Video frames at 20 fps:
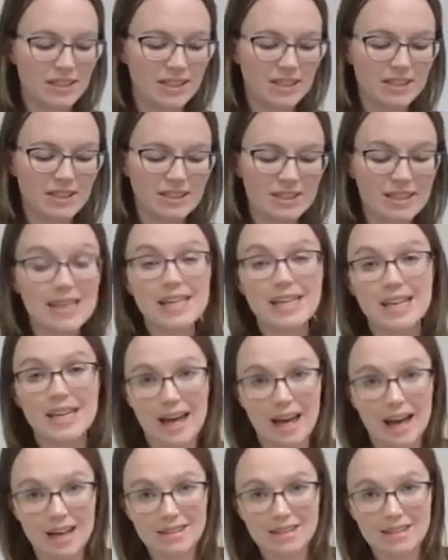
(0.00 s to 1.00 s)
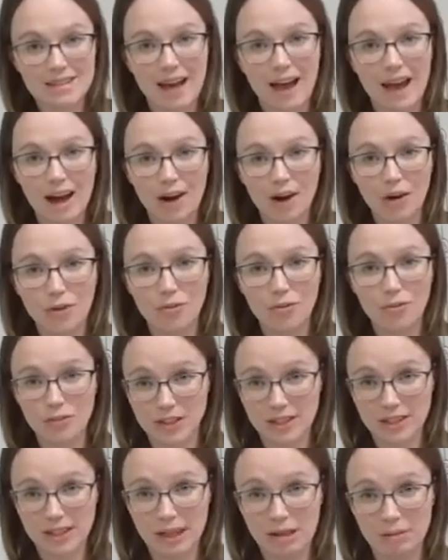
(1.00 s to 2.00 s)
It says D-S al
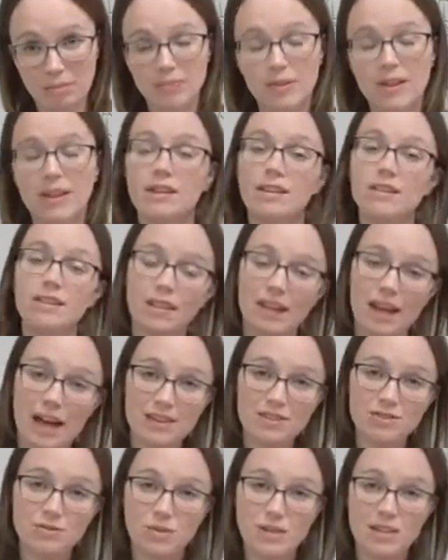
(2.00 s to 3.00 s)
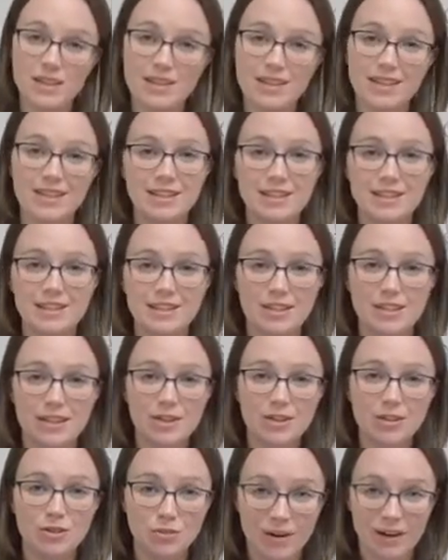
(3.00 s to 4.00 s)
fine. Last week in
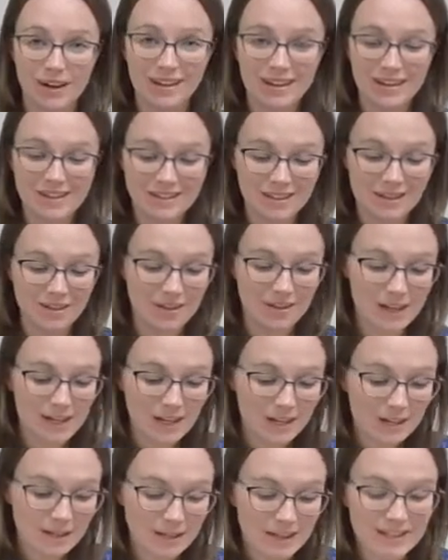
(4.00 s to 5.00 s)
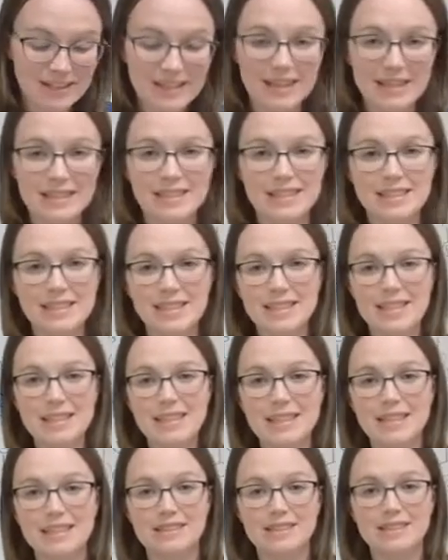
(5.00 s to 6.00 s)
Twilight Serenade, it said
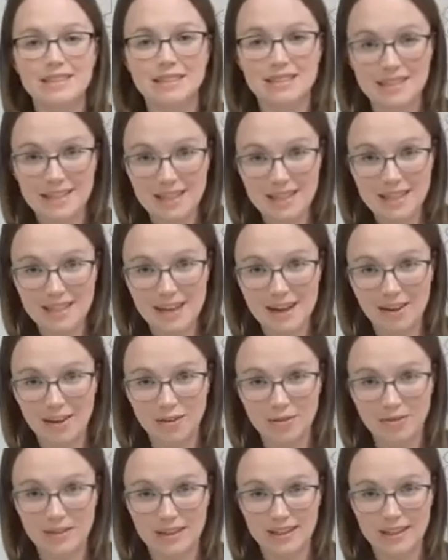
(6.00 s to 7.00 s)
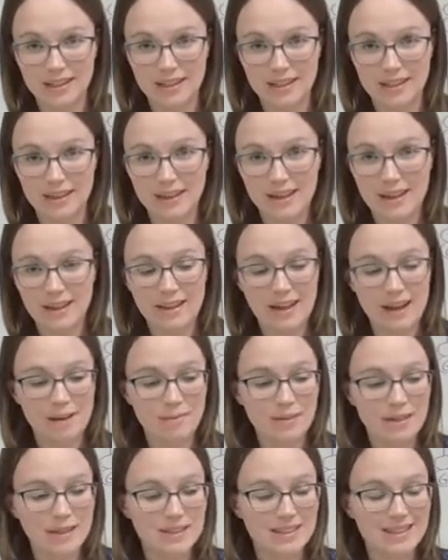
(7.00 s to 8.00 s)
D-C al fine.
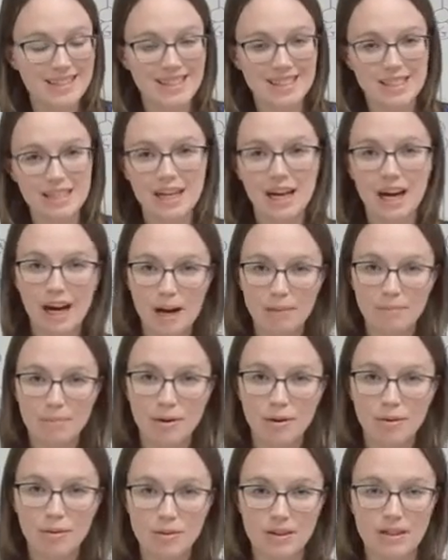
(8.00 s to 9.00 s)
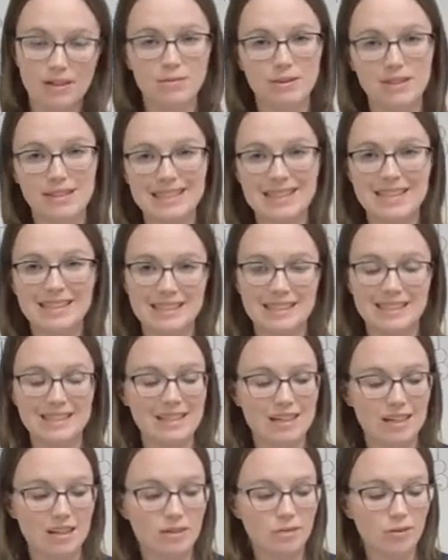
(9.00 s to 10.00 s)
That means da capo, that's what D-C
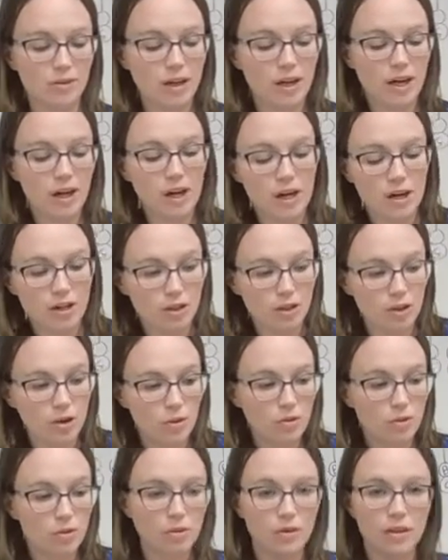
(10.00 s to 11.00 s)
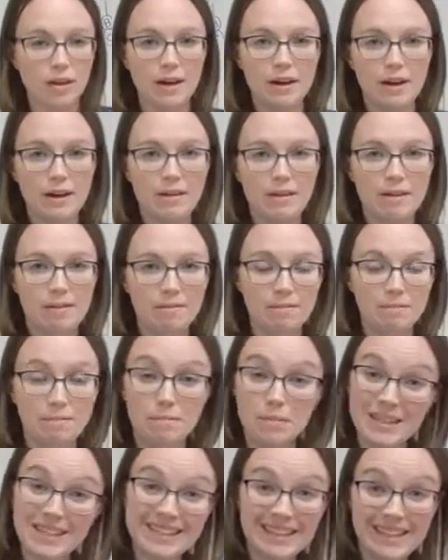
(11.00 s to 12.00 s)
stands for. Go to the
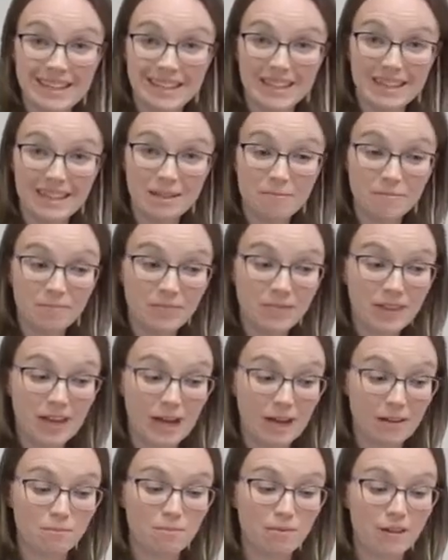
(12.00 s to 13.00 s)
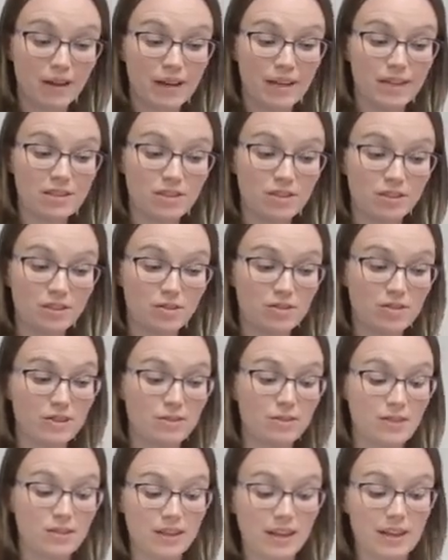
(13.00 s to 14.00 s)
beginning and play until you
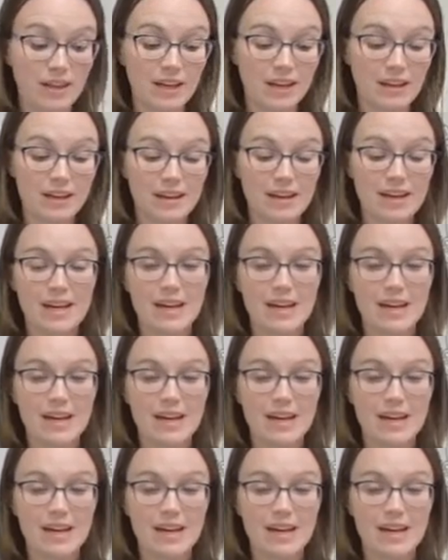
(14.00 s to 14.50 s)
see fine.